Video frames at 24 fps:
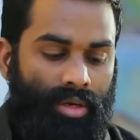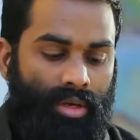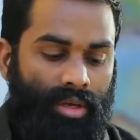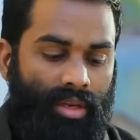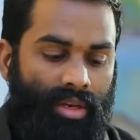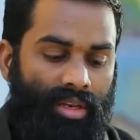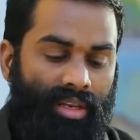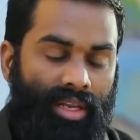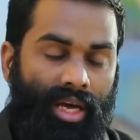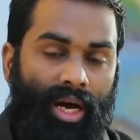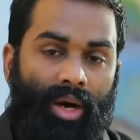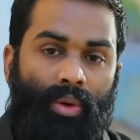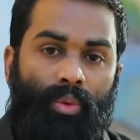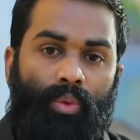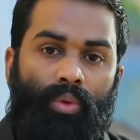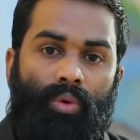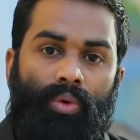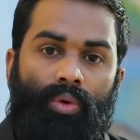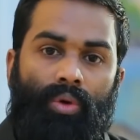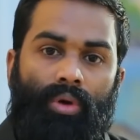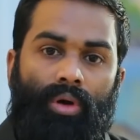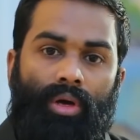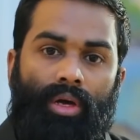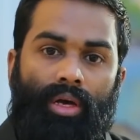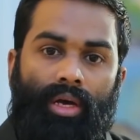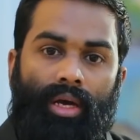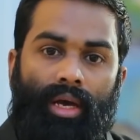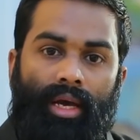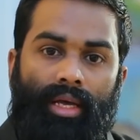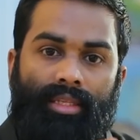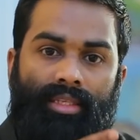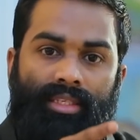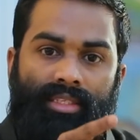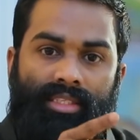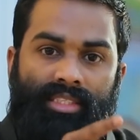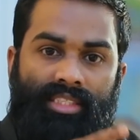Now,
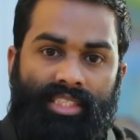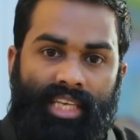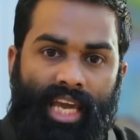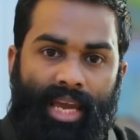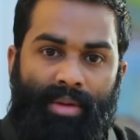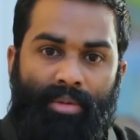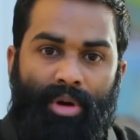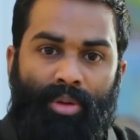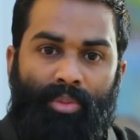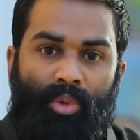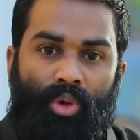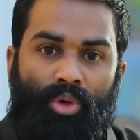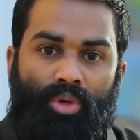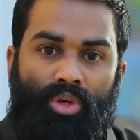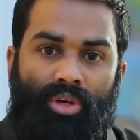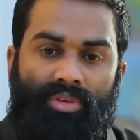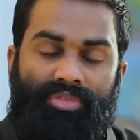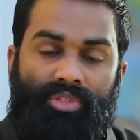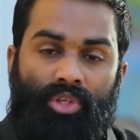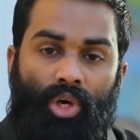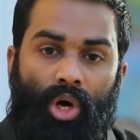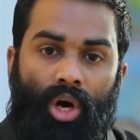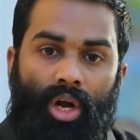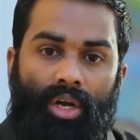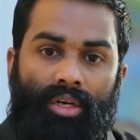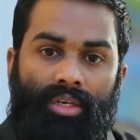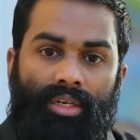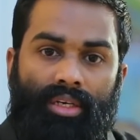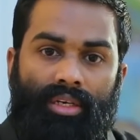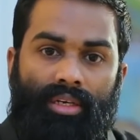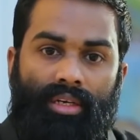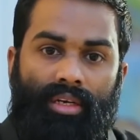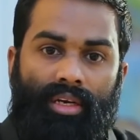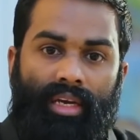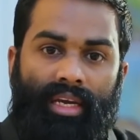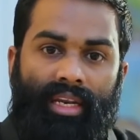the same amount of salt
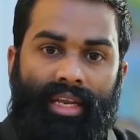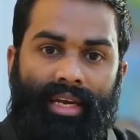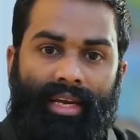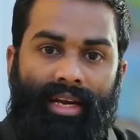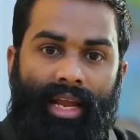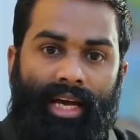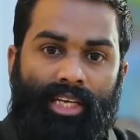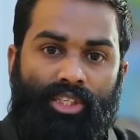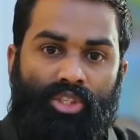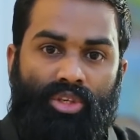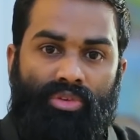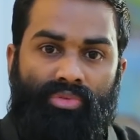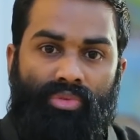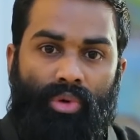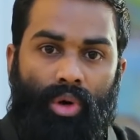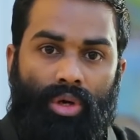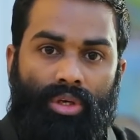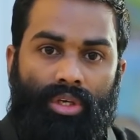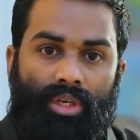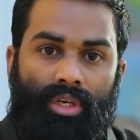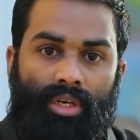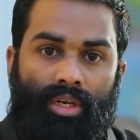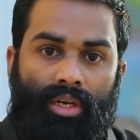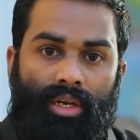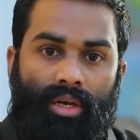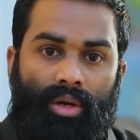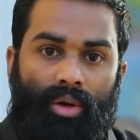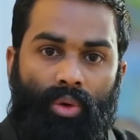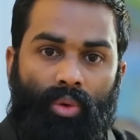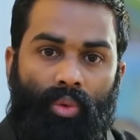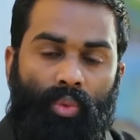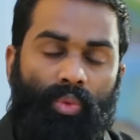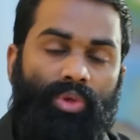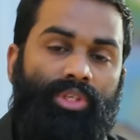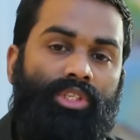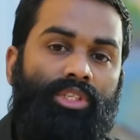in a glass of water,
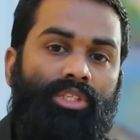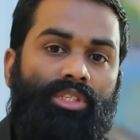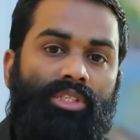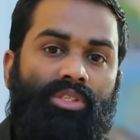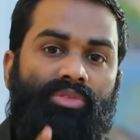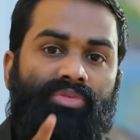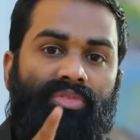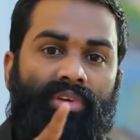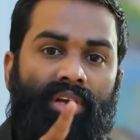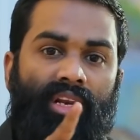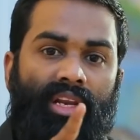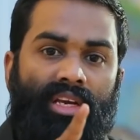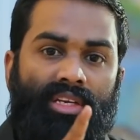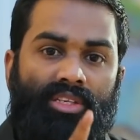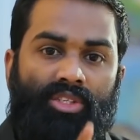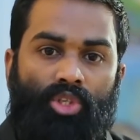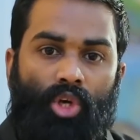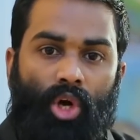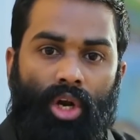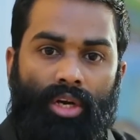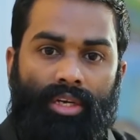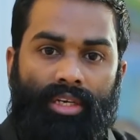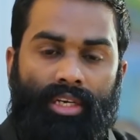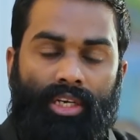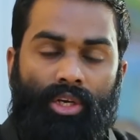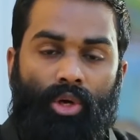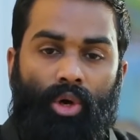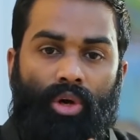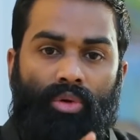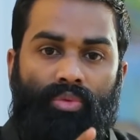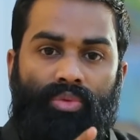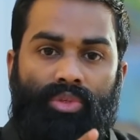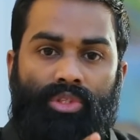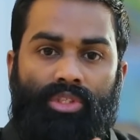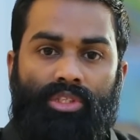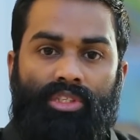which is feeling salty or
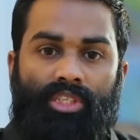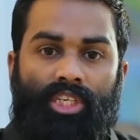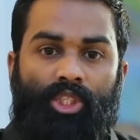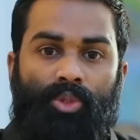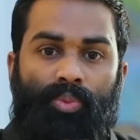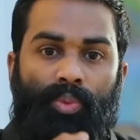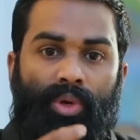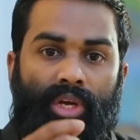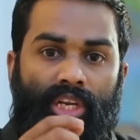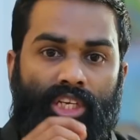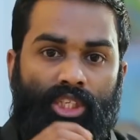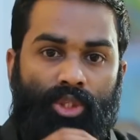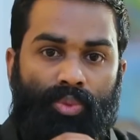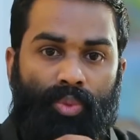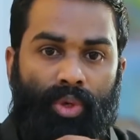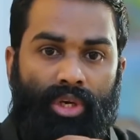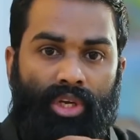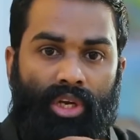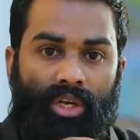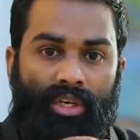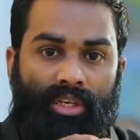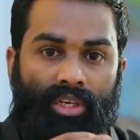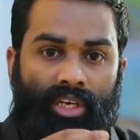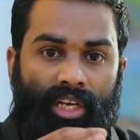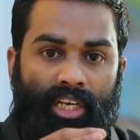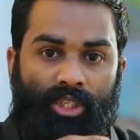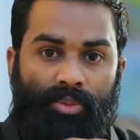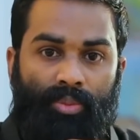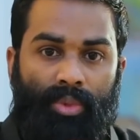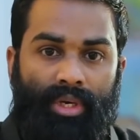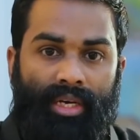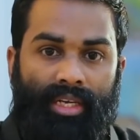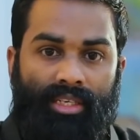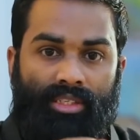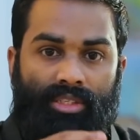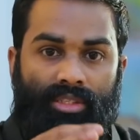which is experienced by your taste
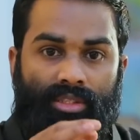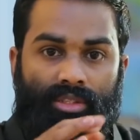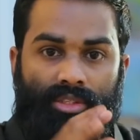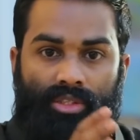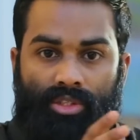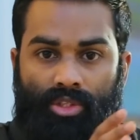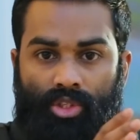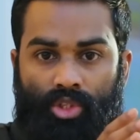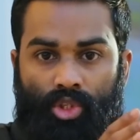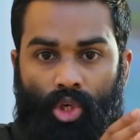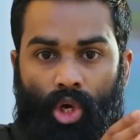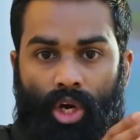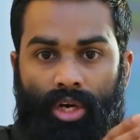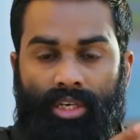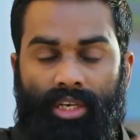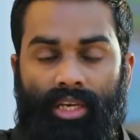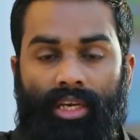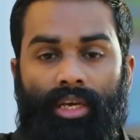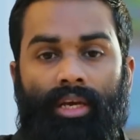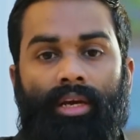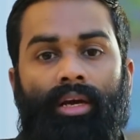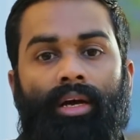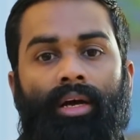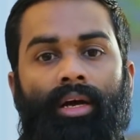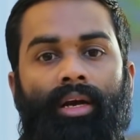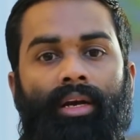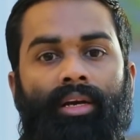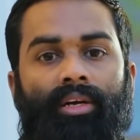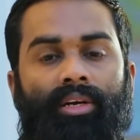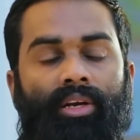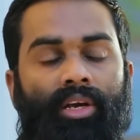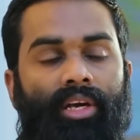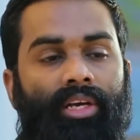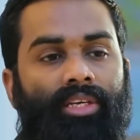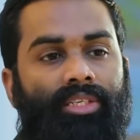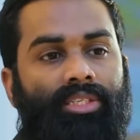bud as salty
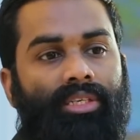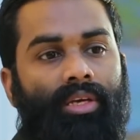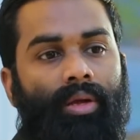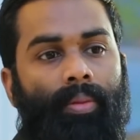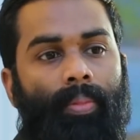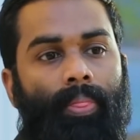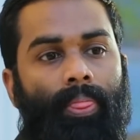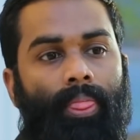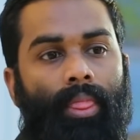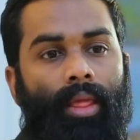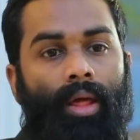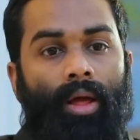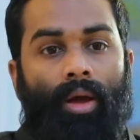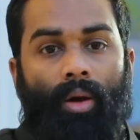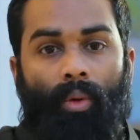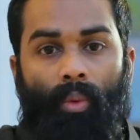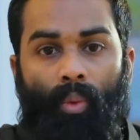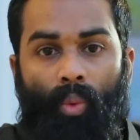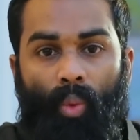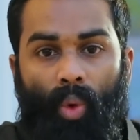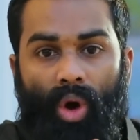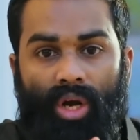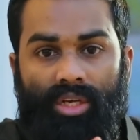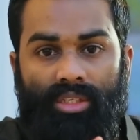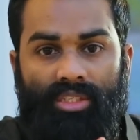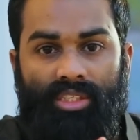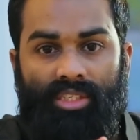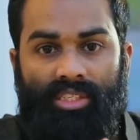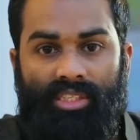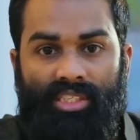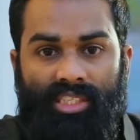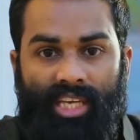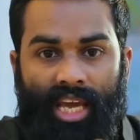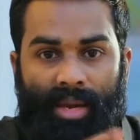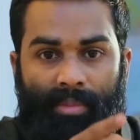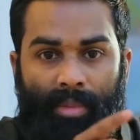taste, once the
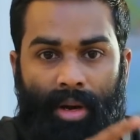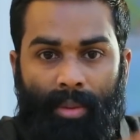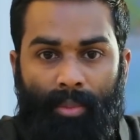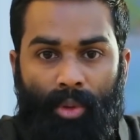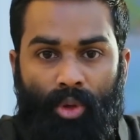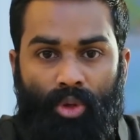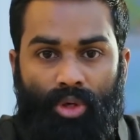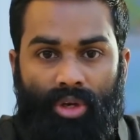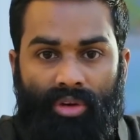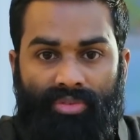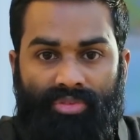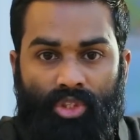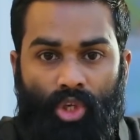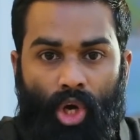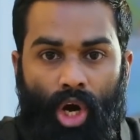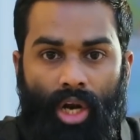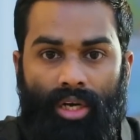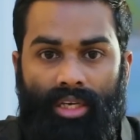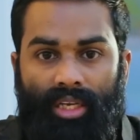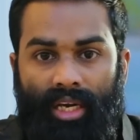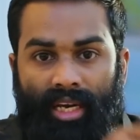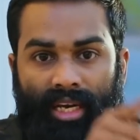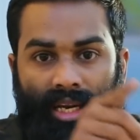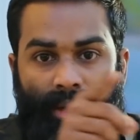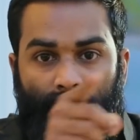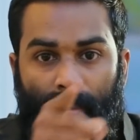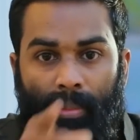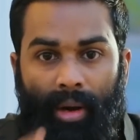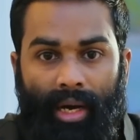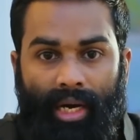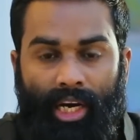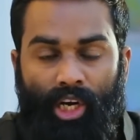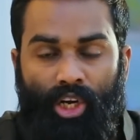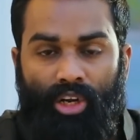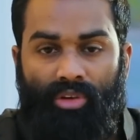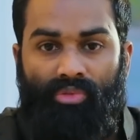same amount of salt in a
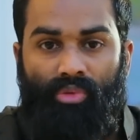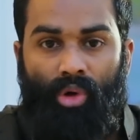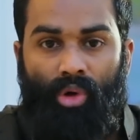bucket of